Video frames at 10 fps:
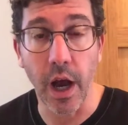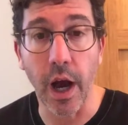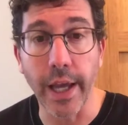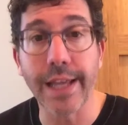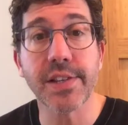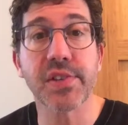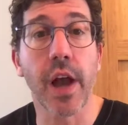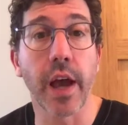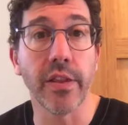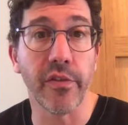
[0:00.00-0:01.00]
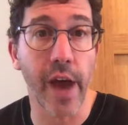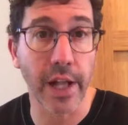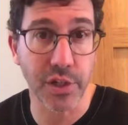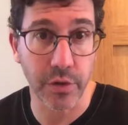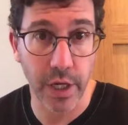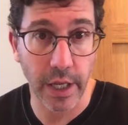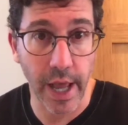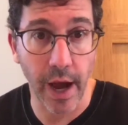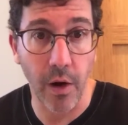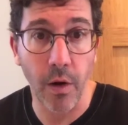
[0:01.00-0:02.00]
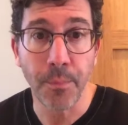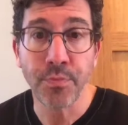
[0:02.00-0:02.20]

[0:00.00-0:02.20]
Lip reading: inside the vaginal canal